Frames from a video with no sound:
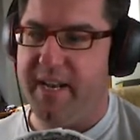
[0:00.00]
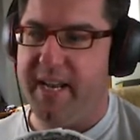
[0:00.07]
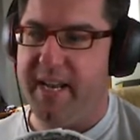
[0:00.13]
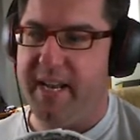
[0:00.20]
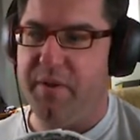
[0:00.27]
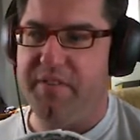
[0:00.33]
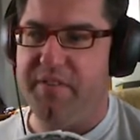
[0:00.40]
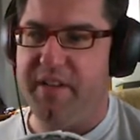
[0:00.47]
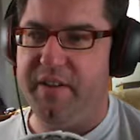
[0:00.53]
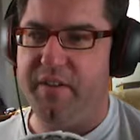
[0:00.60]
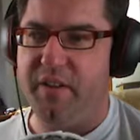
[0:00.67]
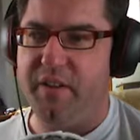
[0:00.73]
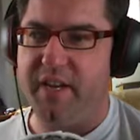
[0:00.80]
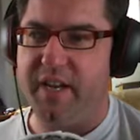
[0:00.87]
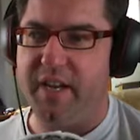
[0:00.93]
here with diff
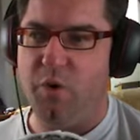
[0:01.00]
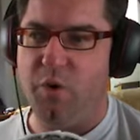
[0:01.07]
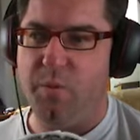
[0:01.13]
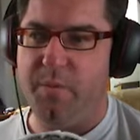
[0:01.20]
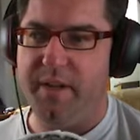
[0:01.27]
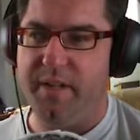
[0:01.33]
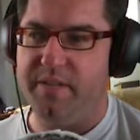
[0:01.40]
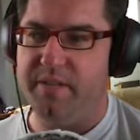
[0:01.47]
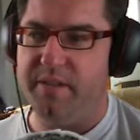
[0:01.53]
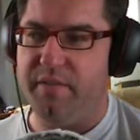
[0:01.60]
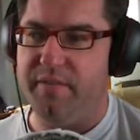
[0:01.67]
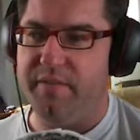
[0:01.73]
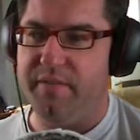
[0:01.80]
lock and all wheels off,